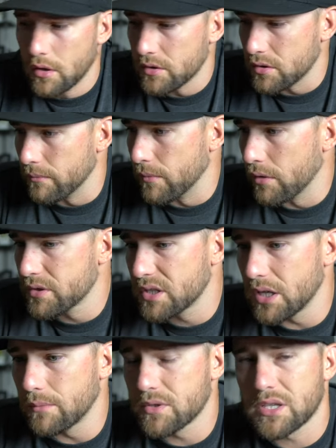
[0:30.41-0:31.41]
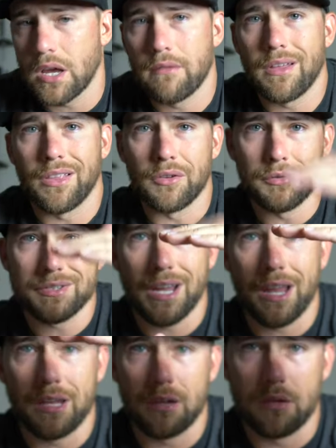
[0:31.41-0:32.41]
So most teams just have that little
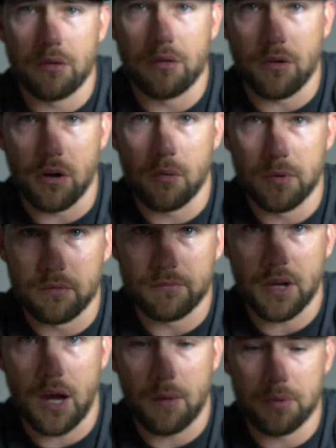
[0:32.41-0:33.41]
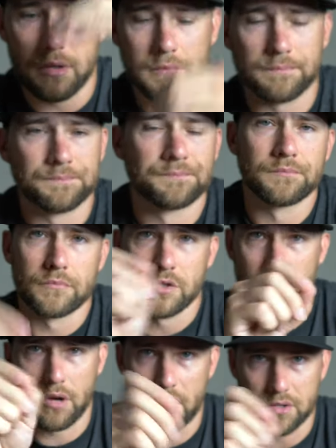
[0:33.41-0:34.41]
tiny, you know, the carbon copy,
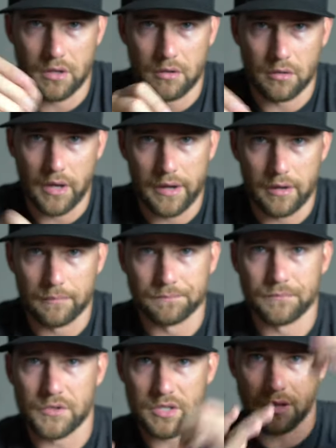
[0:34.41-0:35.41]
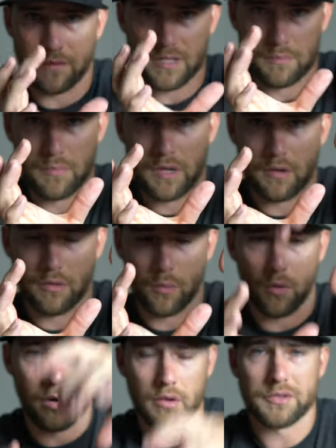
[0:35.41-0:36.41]
scratch out your lineup. It's like this big on the
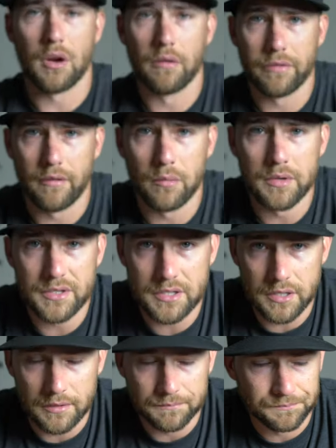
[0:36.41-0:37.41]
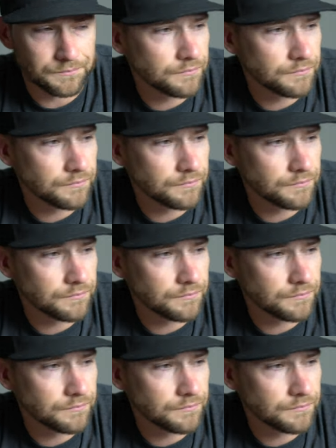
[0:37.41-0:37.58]
wall. It's hard for everyone to see.